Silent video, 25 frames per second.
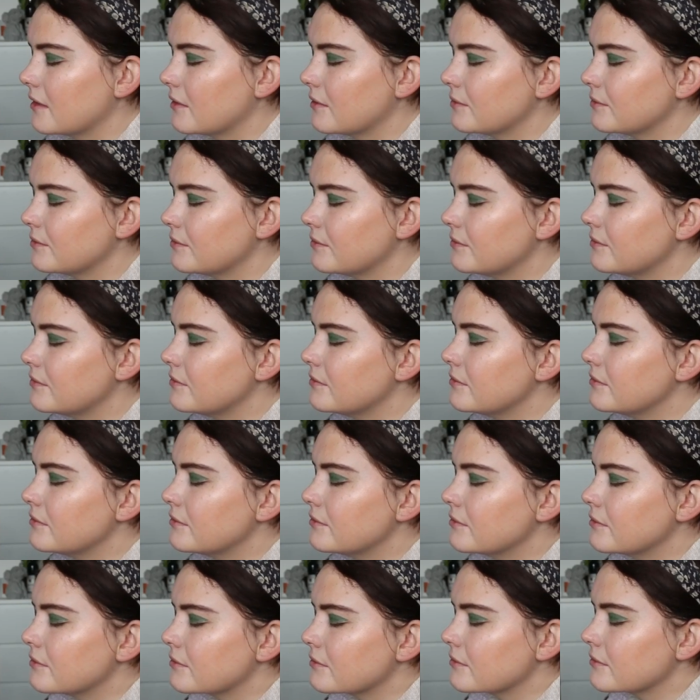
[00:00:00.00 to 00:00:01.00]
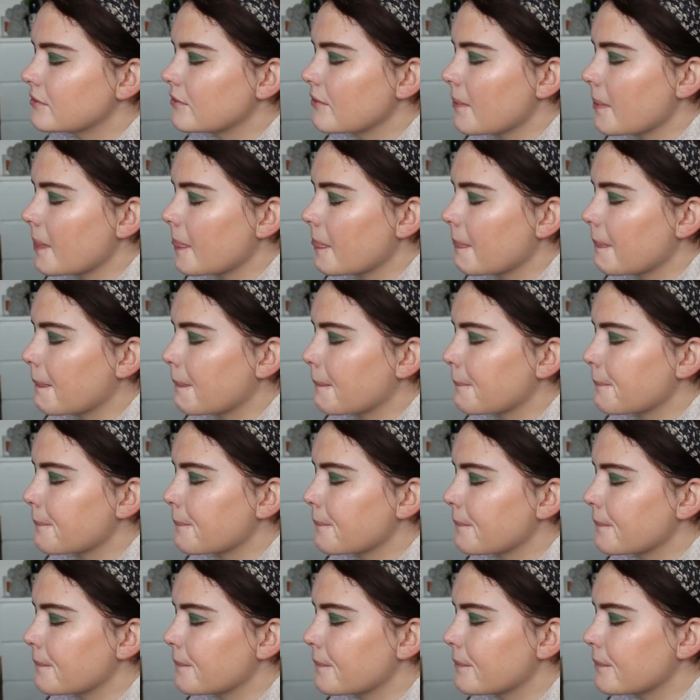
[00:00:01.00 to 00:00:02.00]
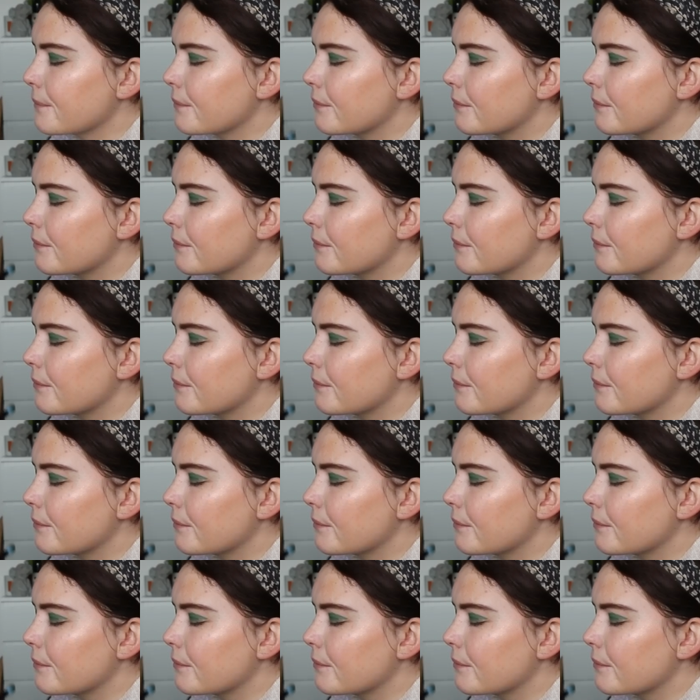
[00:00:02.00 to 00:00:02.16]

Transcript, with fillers: like um like a